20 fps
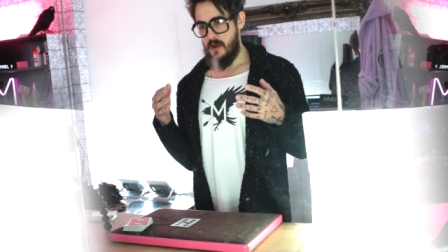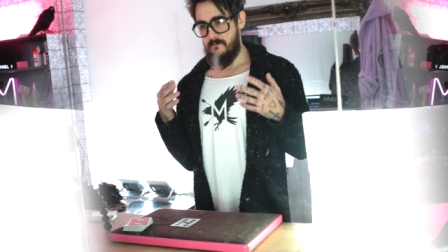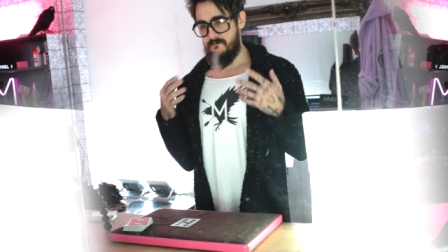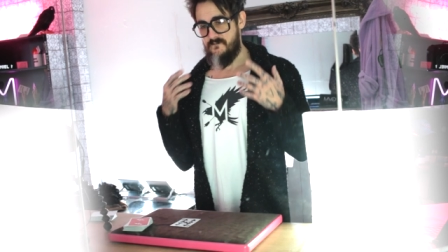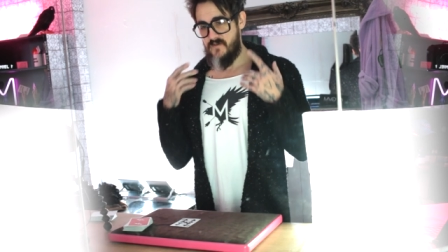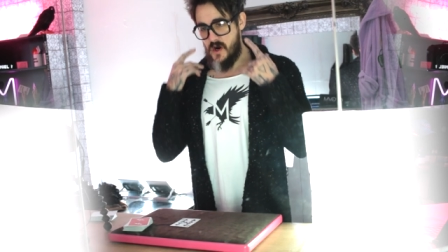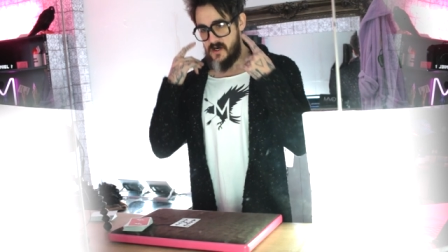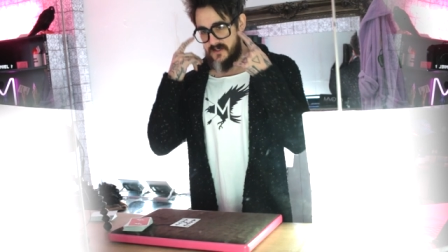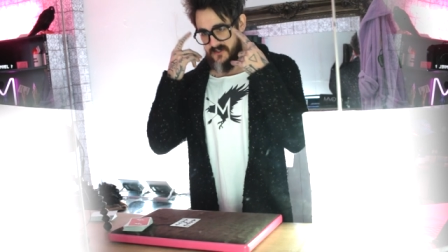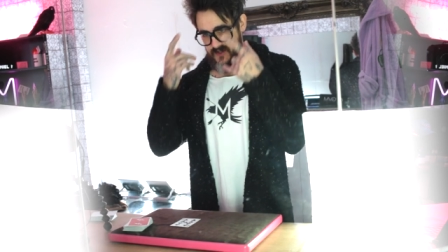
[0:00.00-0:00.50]

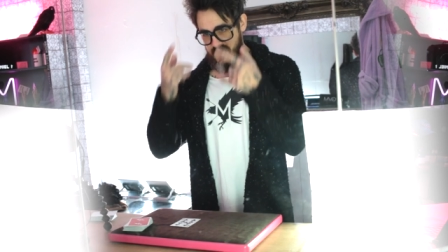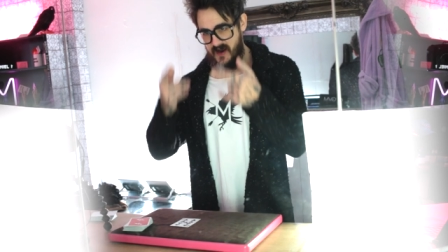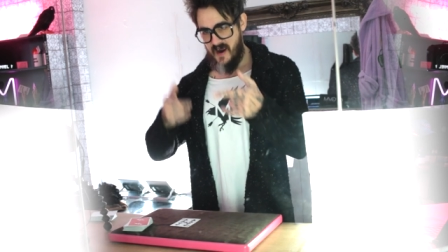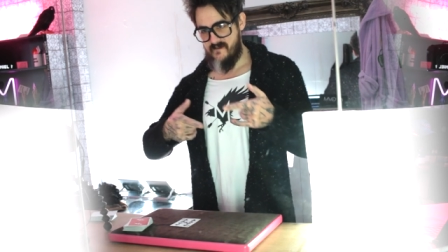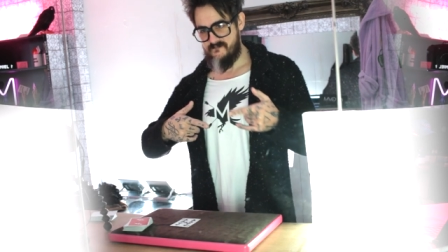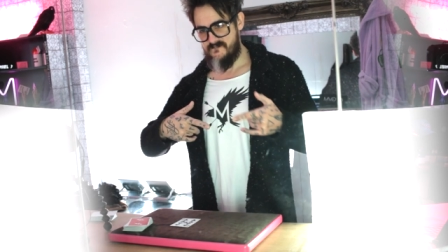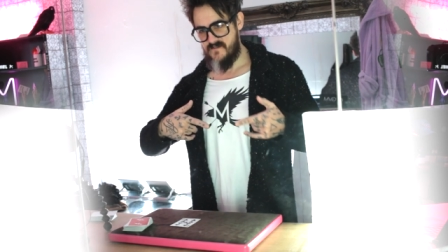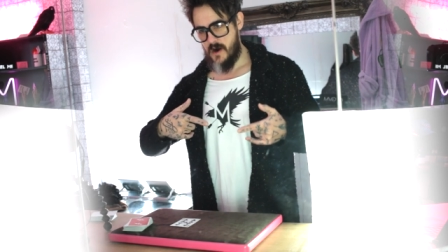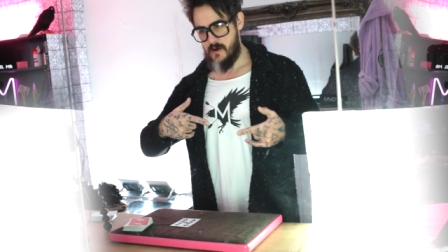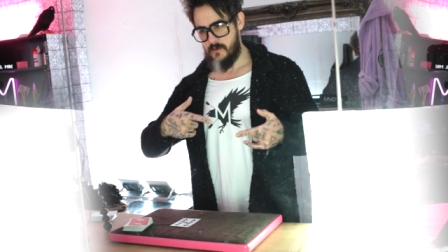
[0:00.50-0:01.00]
First thing
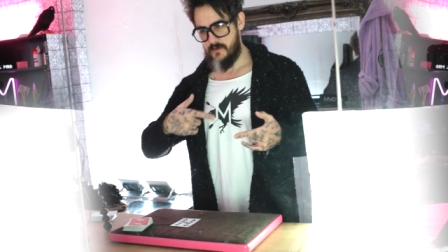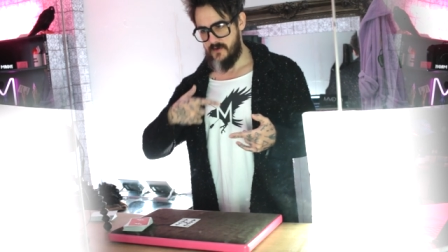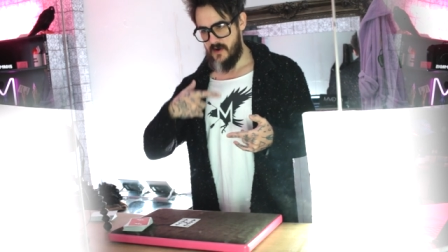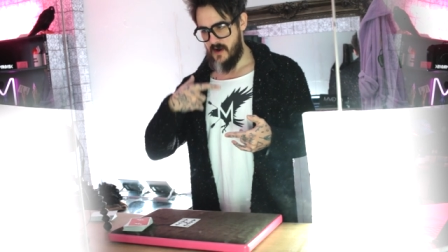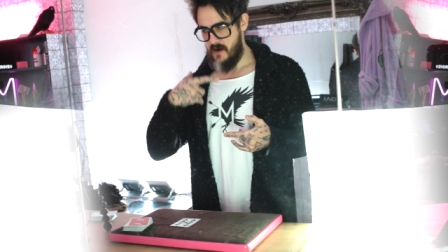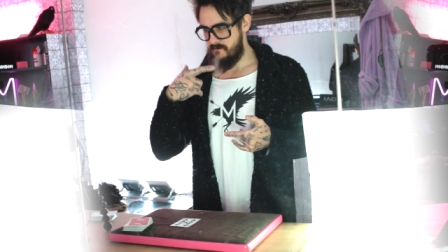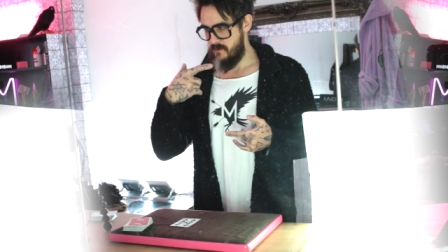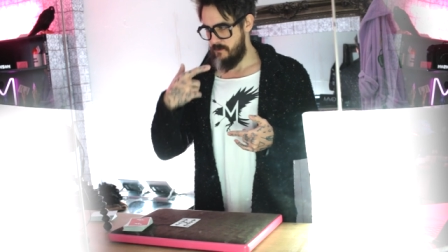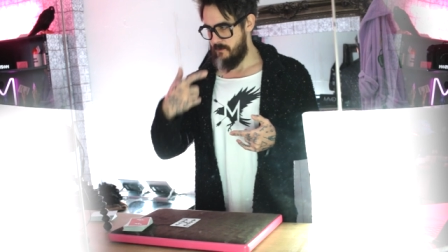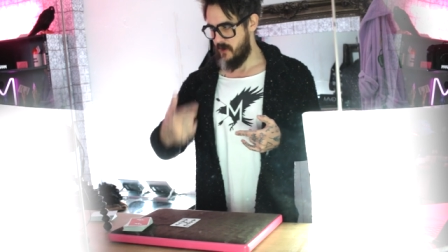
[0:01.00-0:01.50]
I found
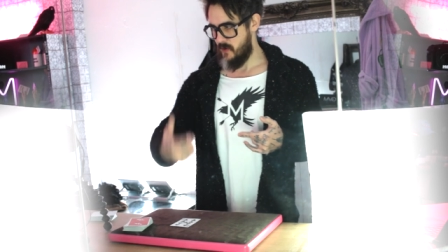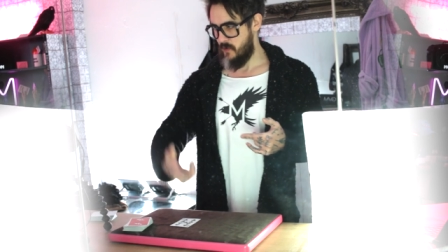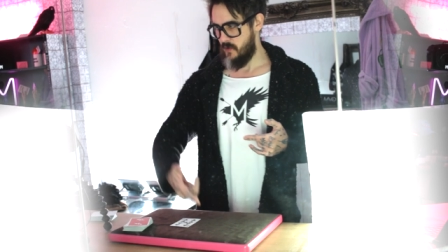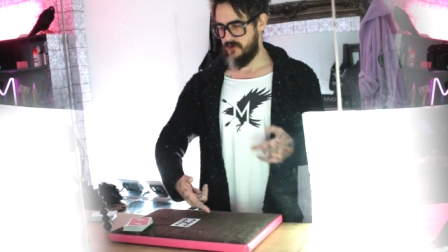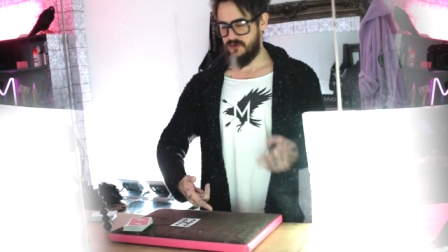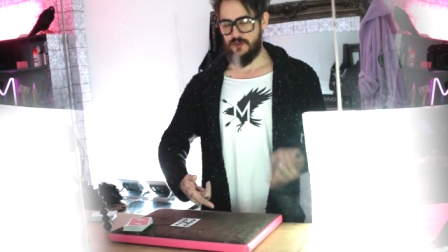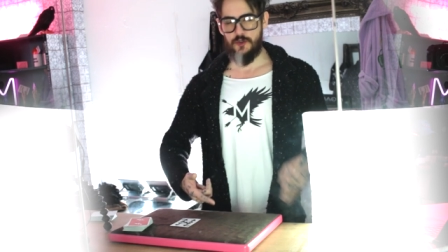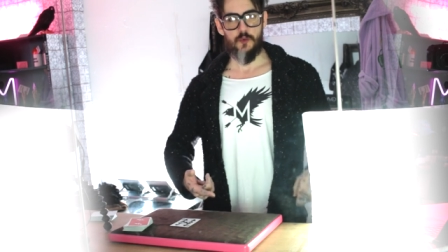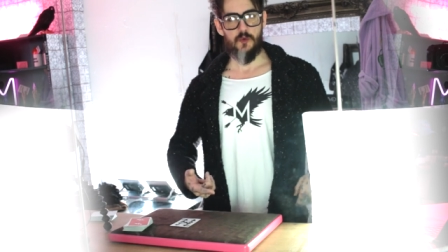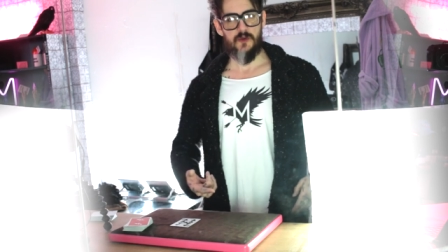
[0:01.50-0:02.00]
everybody
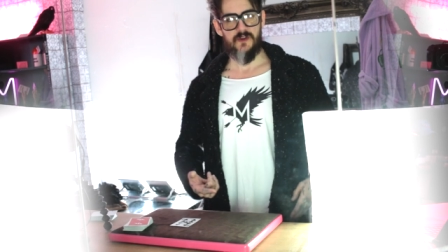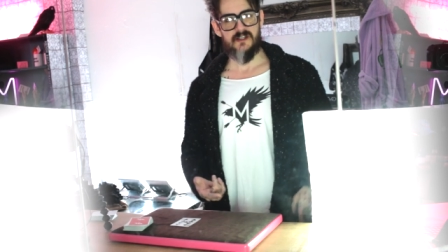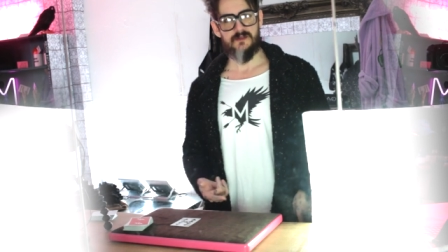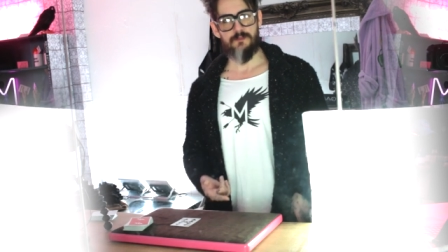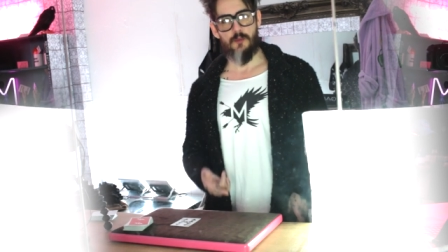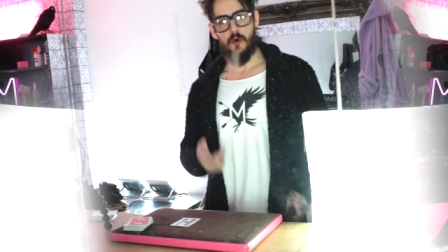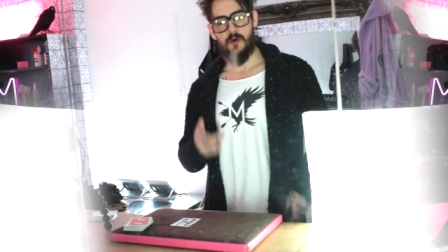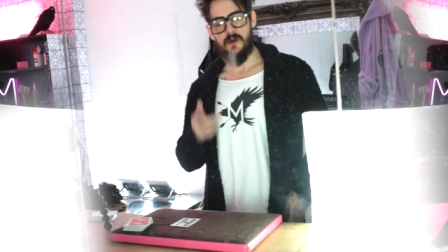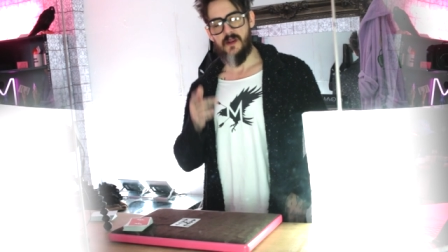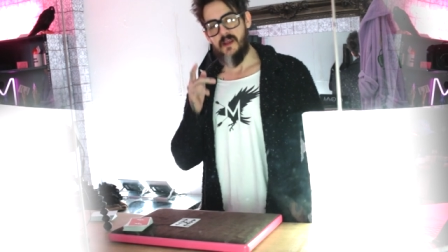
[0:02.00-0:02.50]
wants to do at this
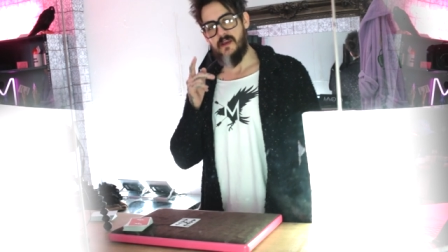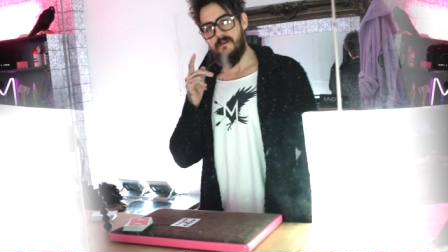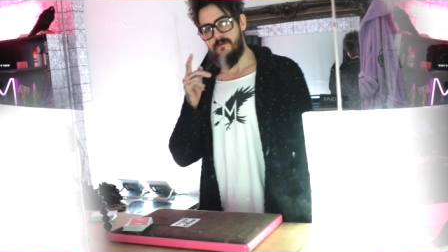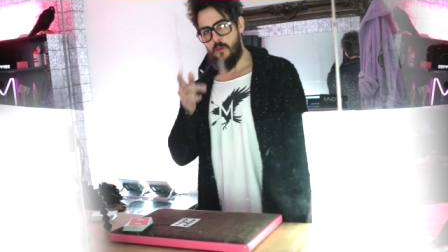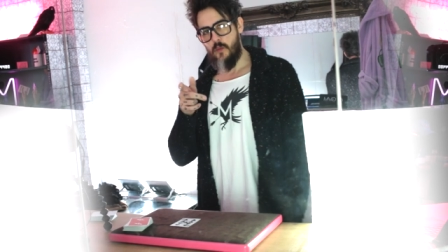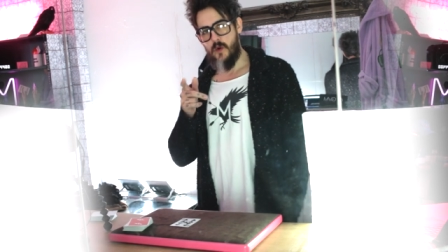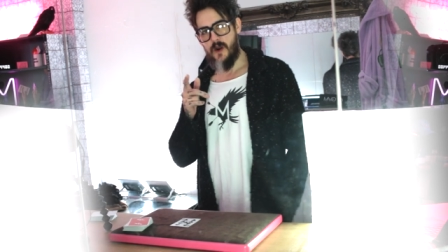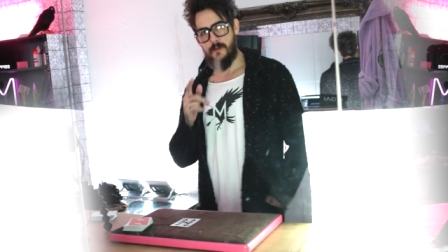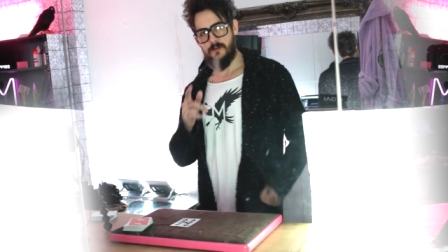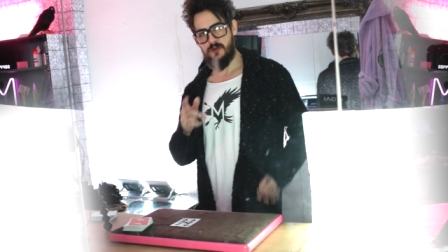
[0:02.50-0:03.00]
point,
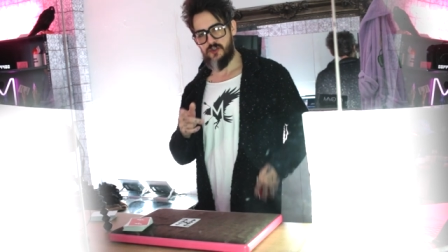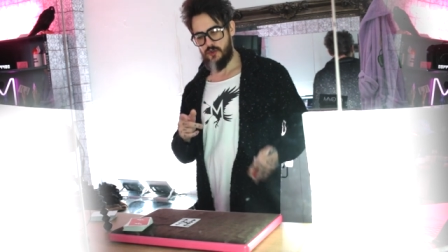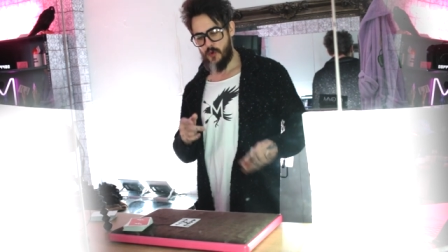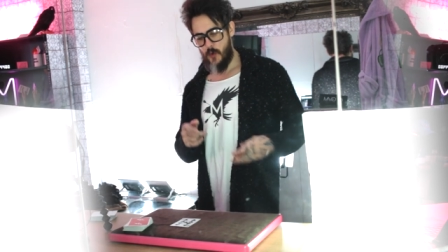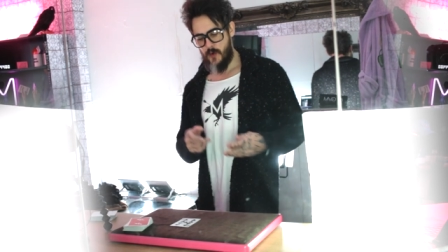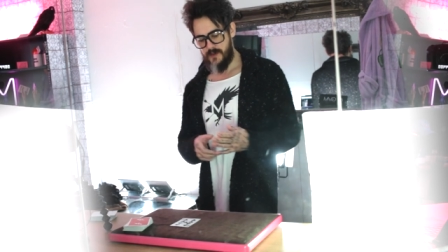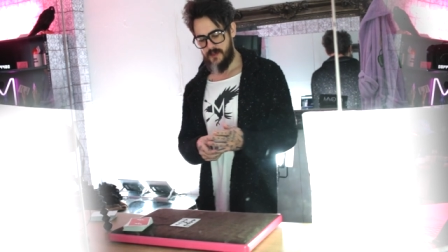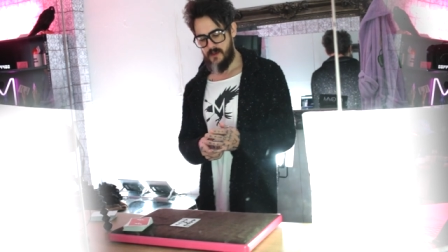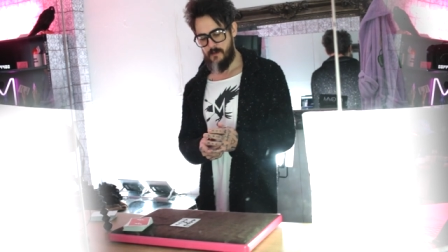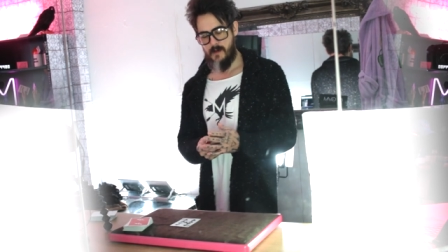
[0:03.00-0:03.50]
even when I'm
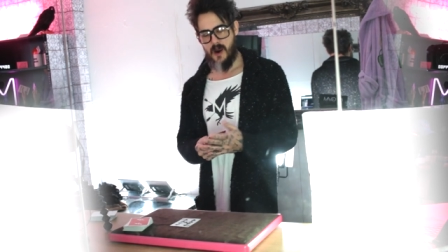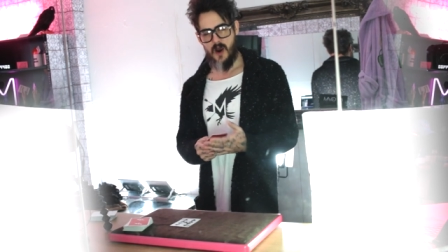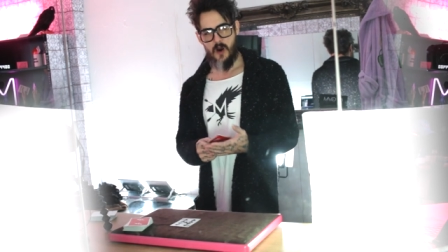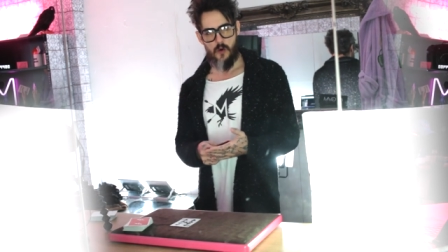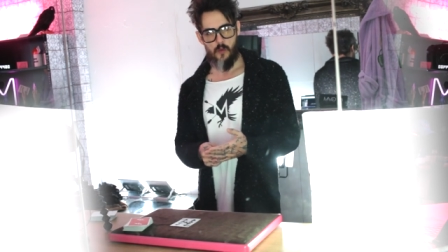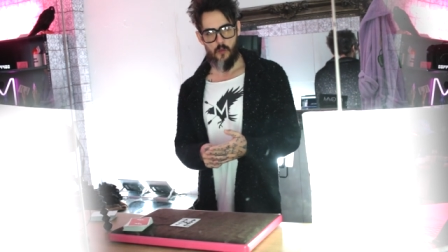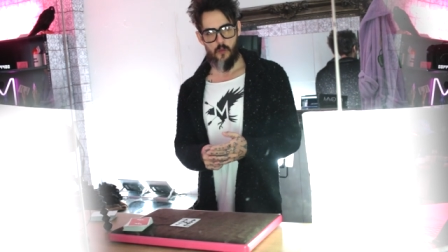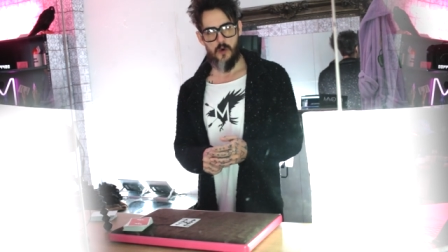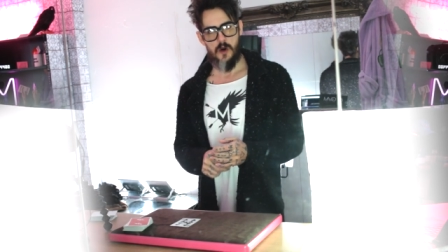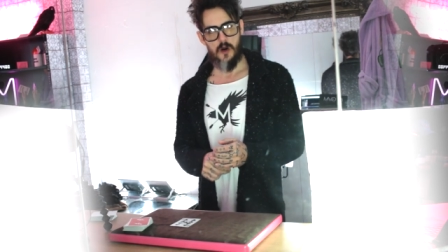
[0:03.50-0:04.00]
showing them
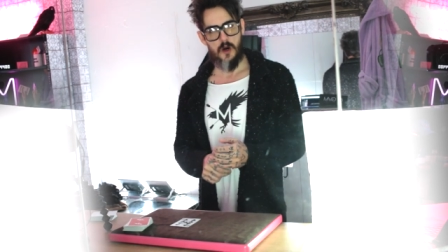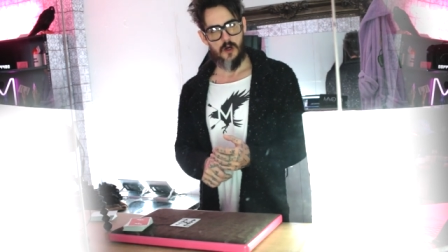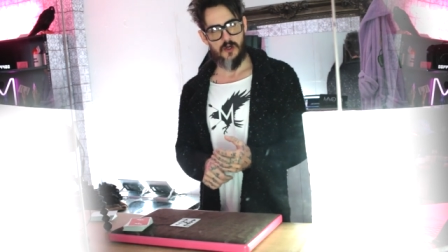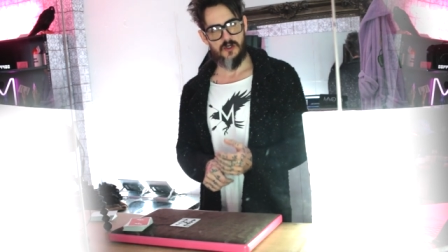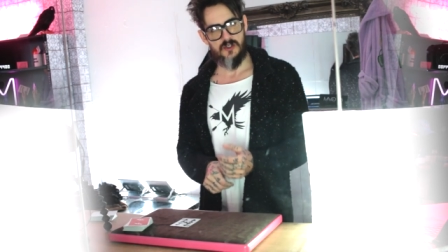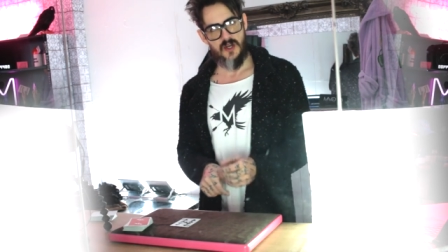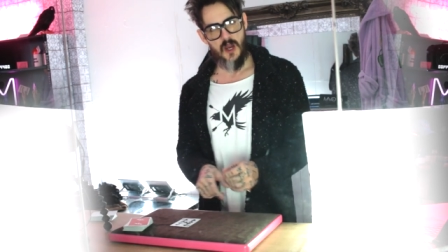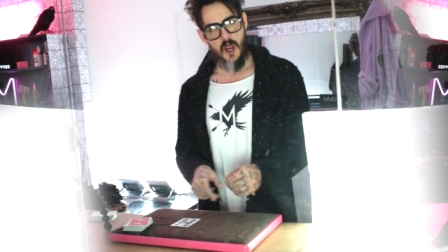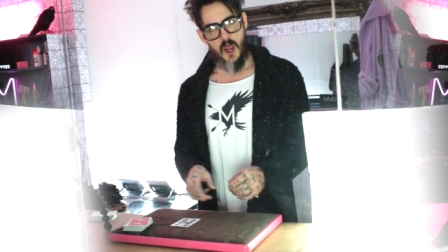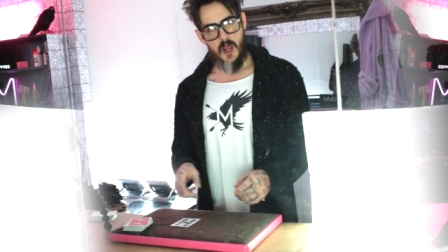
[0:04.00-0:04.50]
how it
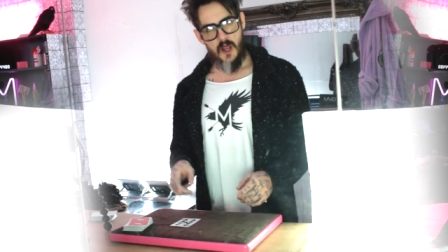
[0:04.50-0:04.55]
works,